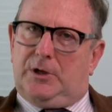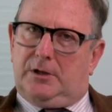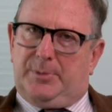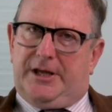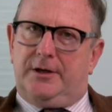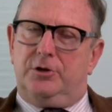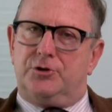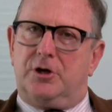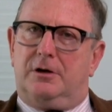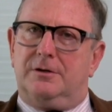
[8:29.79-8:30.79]
will be
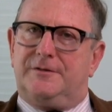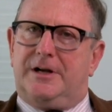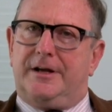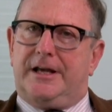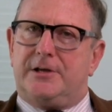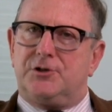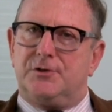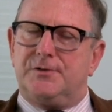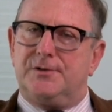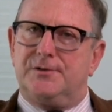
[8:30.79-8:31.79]
in control of
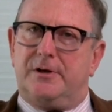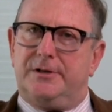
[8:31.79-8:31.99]
derogations,